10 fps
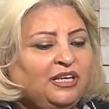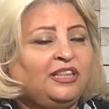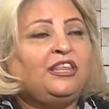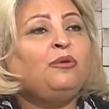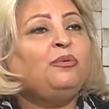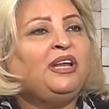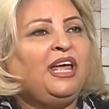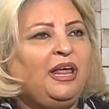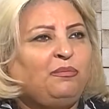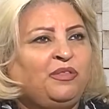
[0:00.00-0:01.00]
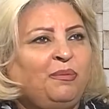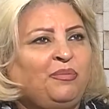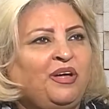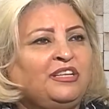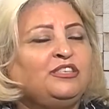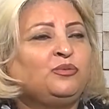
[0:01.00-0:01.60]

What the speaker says: They will help the parents